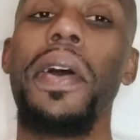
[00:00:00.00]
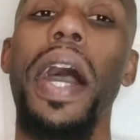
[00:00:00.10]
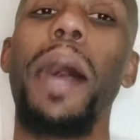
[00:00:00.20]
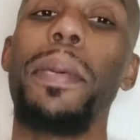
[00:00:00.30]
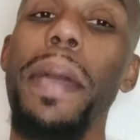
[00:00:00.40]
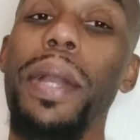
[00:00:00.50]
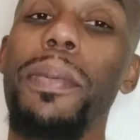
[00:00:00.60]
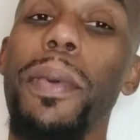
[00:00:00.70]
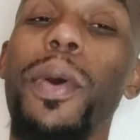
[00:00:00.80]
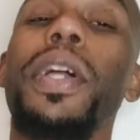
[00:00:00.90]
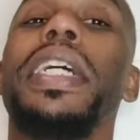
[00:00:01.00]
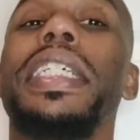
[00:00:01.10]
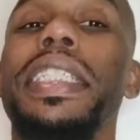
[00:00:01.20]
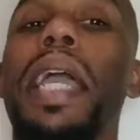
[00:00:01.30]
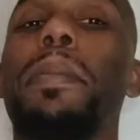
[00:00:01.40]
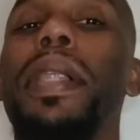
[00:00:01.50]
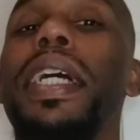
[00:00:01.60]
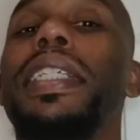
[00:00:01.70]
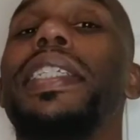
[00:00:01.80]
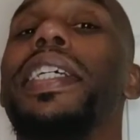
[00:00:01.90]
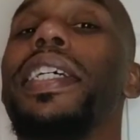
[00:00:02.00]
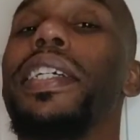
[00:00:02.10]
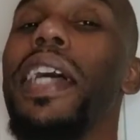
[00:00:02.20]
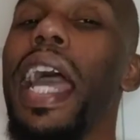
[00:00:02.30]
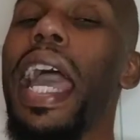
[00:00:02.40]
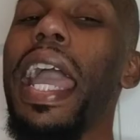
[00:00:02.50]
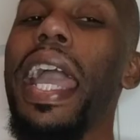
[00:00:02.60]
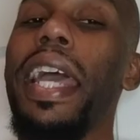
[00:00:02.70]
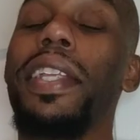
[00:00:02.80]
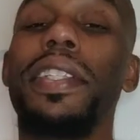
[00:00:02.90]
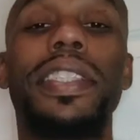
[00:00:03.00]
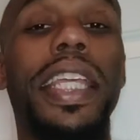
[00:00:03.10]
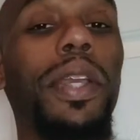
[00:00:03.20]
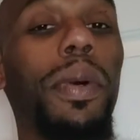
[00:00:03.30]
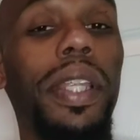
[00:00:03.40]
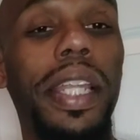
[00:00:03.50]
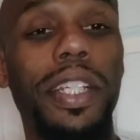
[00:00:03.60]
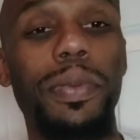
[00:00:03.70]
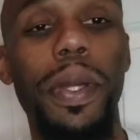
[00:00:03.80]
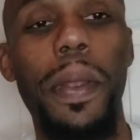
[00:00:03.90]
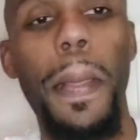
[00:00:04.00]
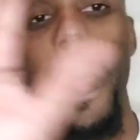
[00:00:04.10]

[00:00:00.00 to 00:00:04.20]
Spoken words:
I'll be back with more. Stay blessed, and see you on the next one.